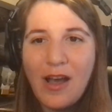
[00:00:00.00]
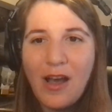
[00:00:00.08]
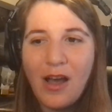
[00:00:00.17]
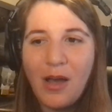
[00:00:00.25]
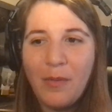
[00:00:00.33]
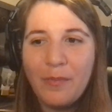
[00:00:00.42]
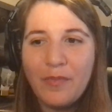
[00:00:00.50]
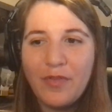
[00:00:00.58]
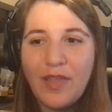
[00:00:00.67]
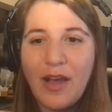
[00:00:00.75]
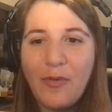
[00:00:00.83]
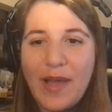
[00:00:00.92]

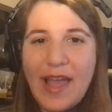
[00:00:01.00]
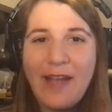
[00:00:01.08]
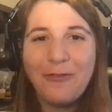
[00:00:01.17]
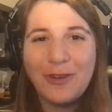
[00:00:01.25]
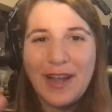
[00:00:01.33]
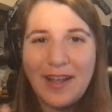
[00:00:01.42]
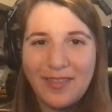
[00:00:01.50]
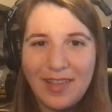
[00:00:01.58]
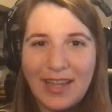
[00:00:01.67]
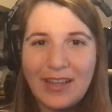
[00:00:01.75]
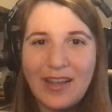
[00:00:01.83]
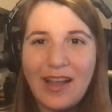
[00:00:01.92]
So that way everyone has
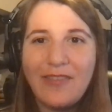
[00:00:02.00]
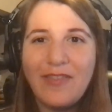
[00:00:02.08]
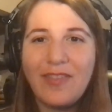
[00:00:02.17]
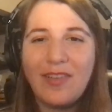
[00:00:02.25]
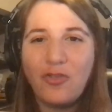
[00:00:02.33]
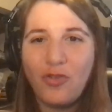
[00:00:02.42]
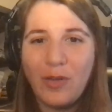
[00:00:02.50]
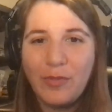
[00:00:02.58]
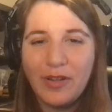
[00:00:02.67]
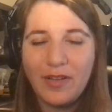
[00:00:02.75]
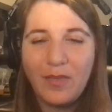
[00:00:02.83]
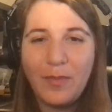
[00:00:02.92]
like kind of this
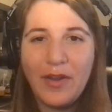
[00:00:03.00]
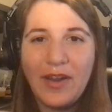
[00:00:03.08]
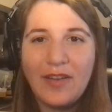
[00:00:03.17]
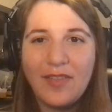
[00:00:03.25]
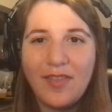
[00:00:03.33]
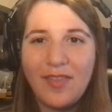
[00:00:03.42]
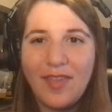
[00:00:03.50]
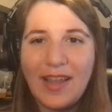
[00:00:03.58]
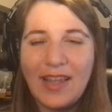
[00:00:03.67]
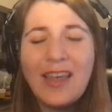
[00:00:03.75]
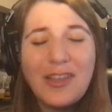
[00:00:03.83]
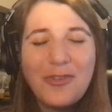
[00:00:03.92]
enjoyable experience. It's
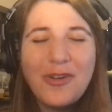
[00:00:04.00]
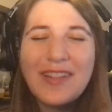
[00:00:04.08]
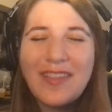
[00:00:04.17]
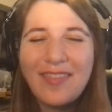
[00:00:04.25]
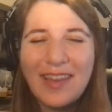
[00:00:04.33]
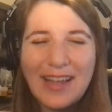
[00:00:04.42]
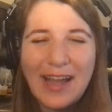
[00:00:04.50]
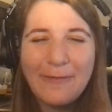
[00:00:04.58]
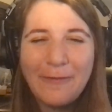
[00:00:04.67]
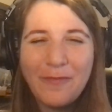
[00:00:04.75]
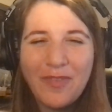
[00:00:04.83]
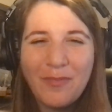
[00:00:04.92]
like you'll get the stink eye
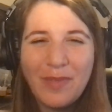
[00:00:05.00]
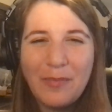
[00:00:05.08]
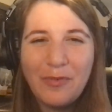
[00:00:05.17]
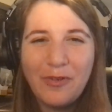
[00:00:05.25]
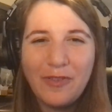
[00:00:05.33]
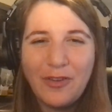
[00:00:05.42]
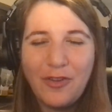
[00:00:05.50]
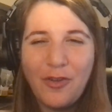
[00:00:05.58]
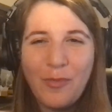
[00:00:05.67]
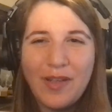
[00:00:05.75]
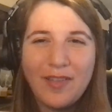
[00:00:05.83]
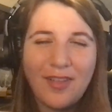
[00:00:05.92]
from some people if you
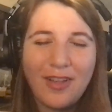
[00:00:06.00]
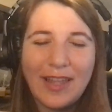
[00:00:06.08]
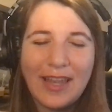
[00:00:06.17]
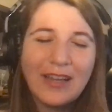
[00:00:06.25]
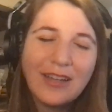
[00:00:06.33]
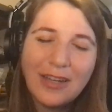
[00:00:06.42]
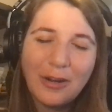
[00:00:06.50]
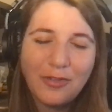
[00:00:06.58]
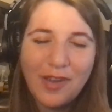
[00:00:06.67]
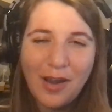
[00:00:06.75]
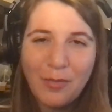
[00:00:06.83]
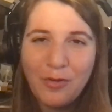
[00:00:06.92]
do, but it's not like,
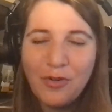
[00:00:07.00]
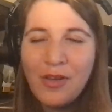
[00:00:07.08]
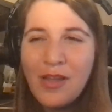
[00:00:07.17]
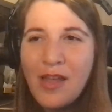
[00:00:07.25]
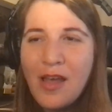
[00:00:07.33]
terrible.